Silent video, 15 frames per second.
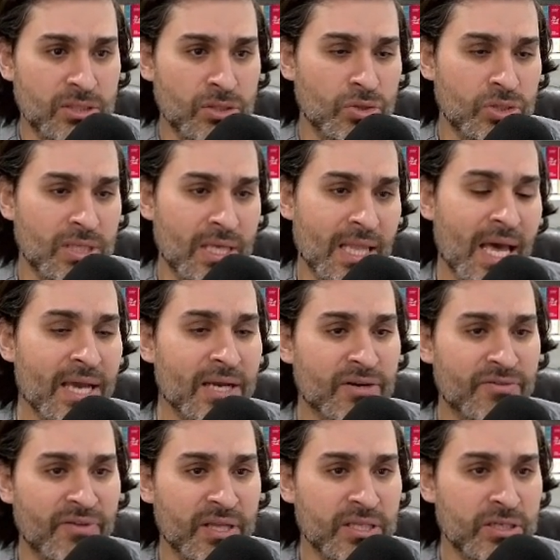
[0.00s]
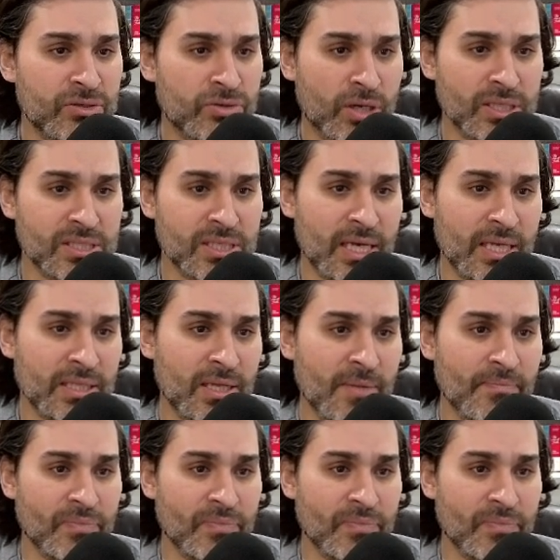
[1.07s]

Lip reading: CLI, Grafana, Rocket Scan,